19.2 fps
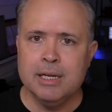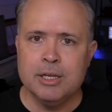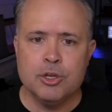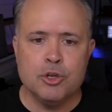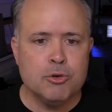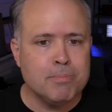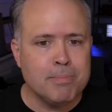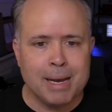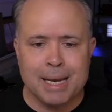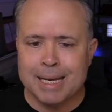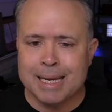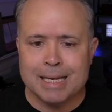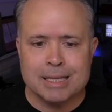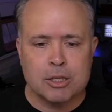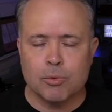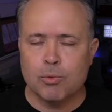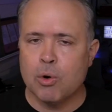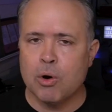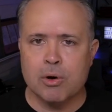you may get
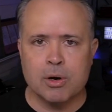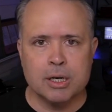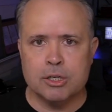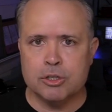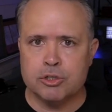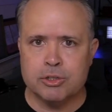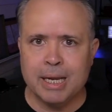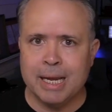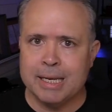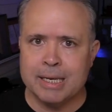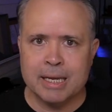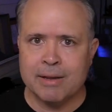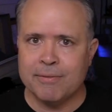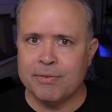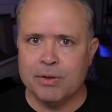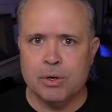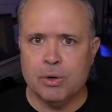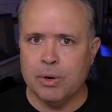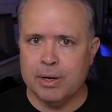the wrong understanding
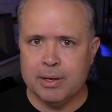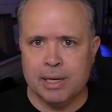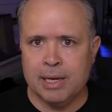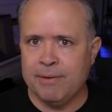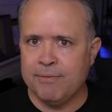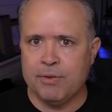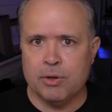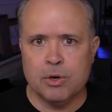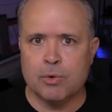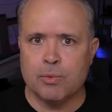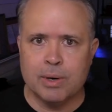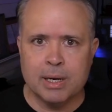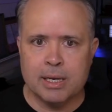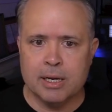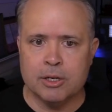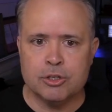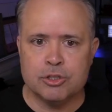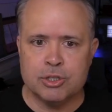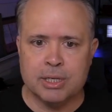if you don't if you don't
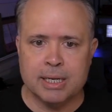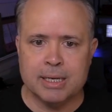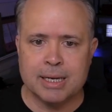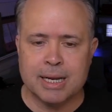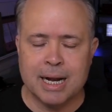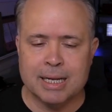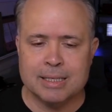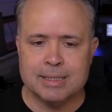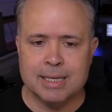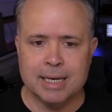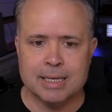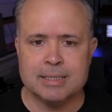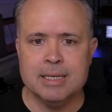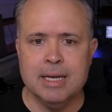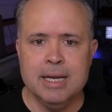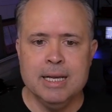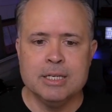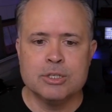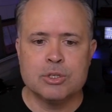really understand the context.